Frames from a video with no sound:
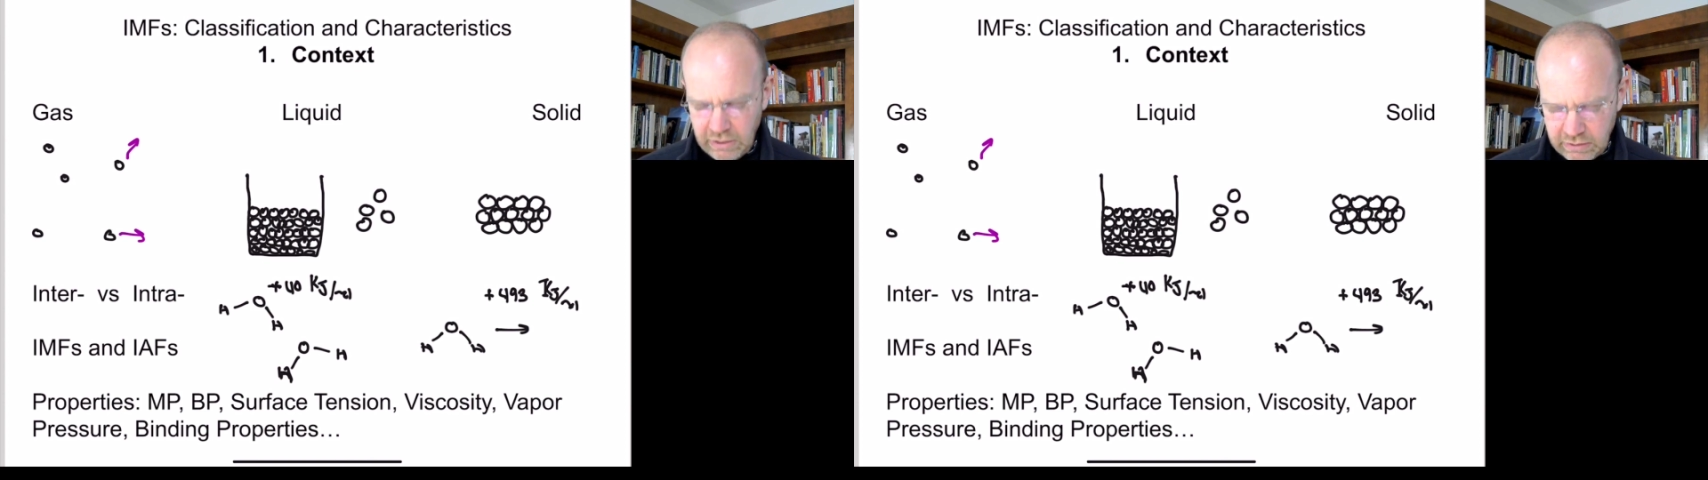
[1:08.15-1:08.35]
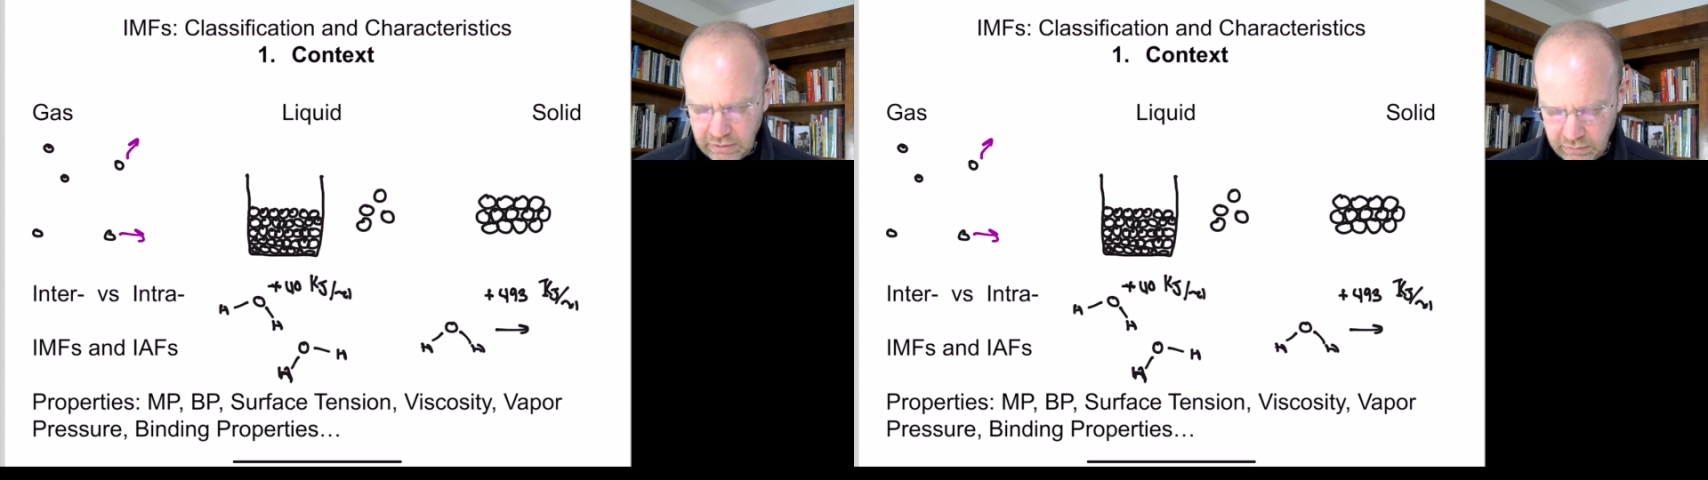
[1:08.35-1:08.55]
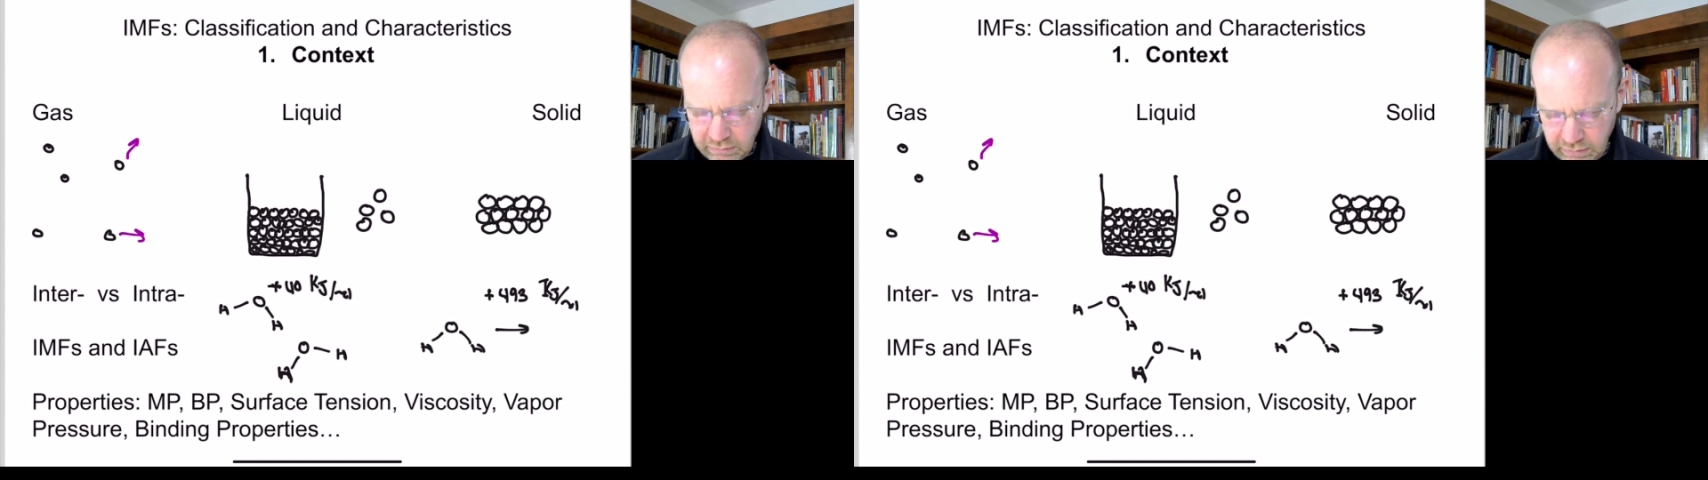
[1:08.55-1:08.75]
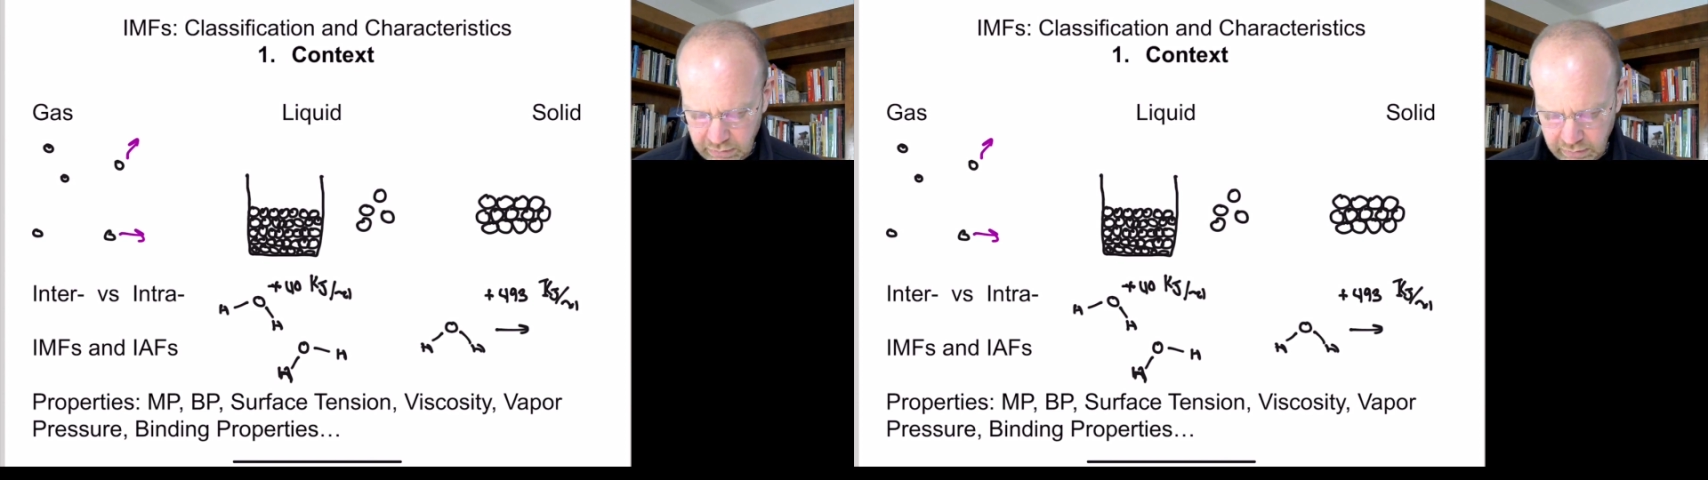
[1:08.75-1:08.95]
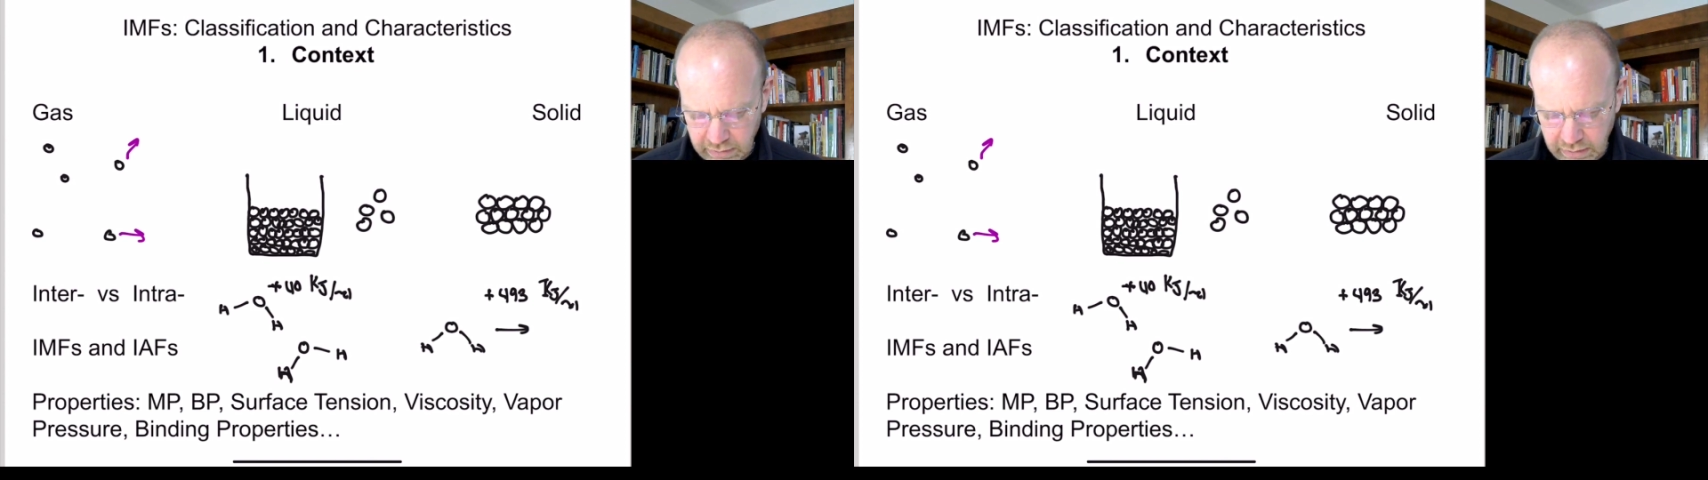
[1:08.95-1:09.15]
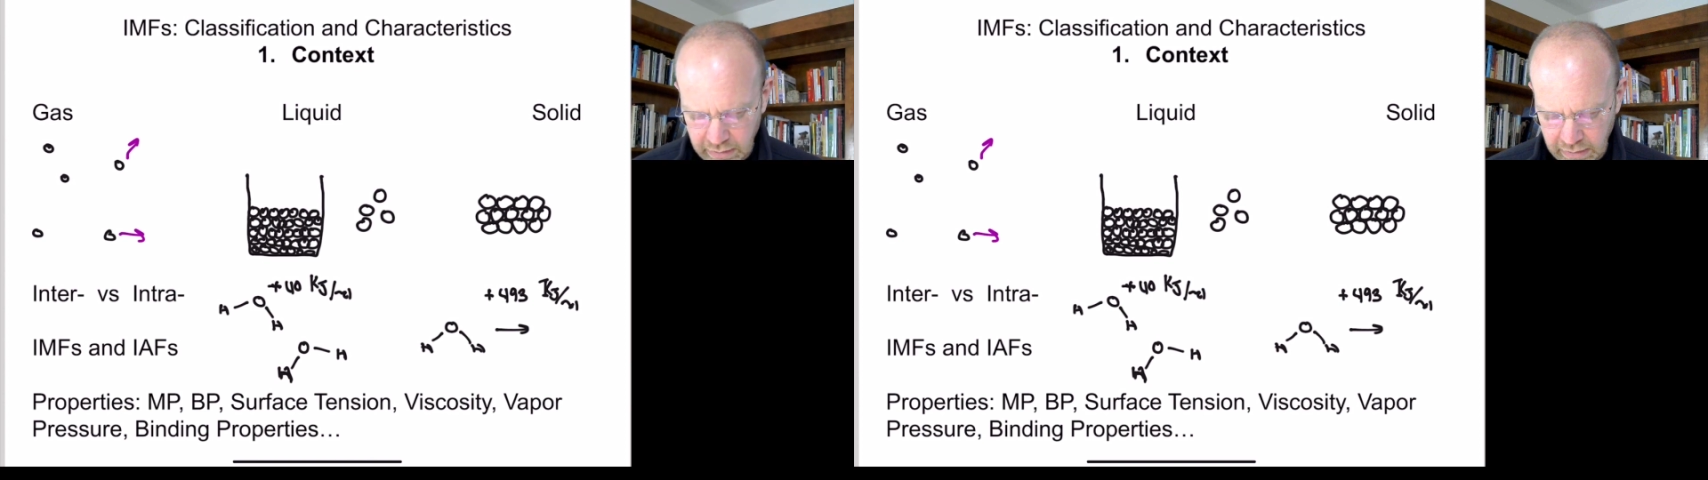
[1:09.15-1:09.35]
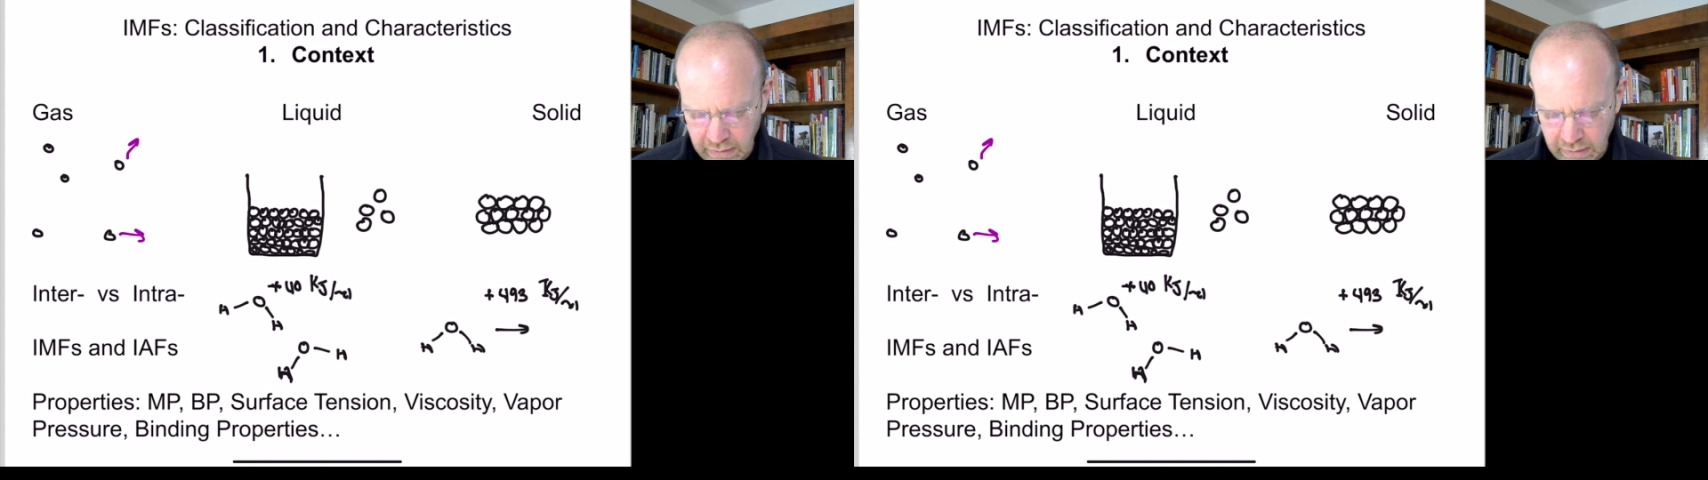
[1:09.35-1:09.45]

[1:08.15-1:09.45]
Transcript: container that they're in.